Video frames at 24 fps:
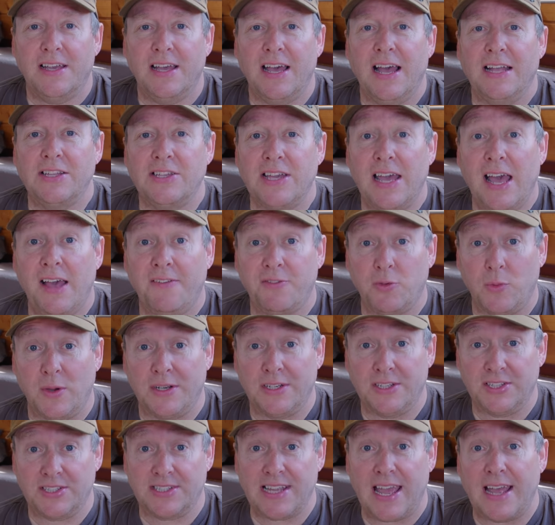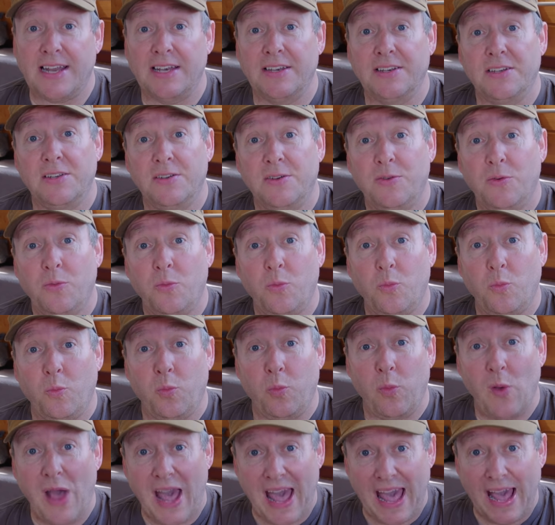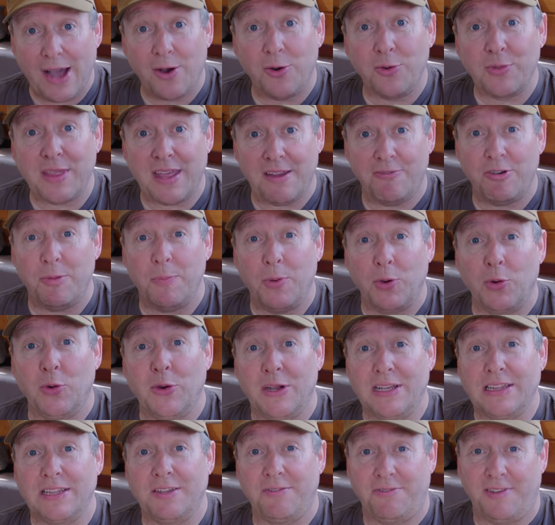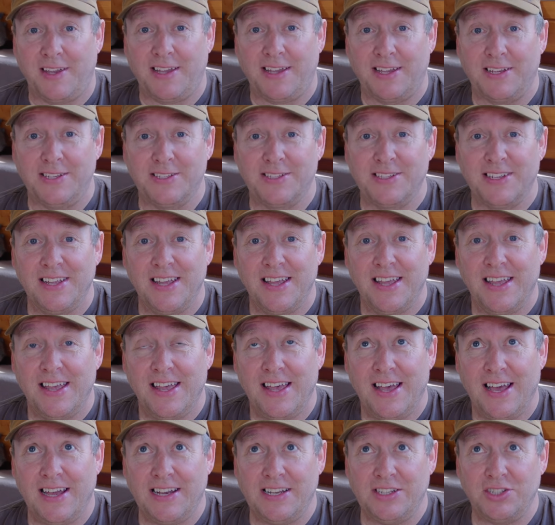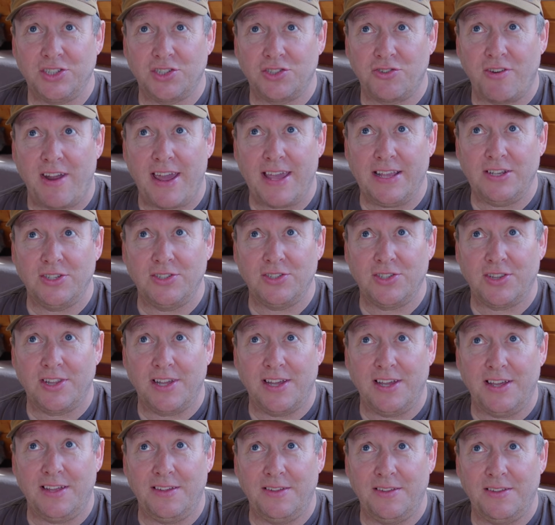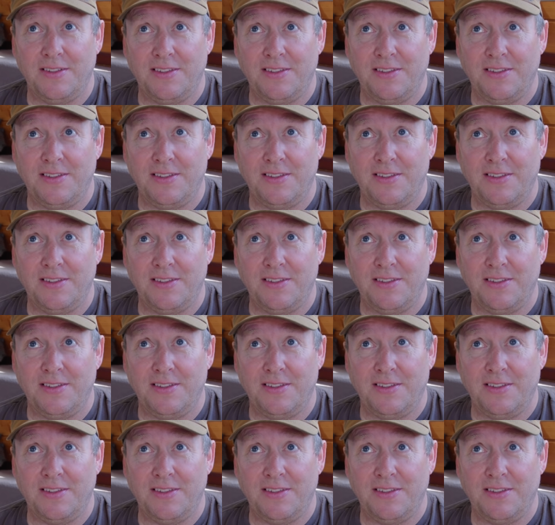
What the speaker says: and you have to understand how they're reporting the figures. And it's strange that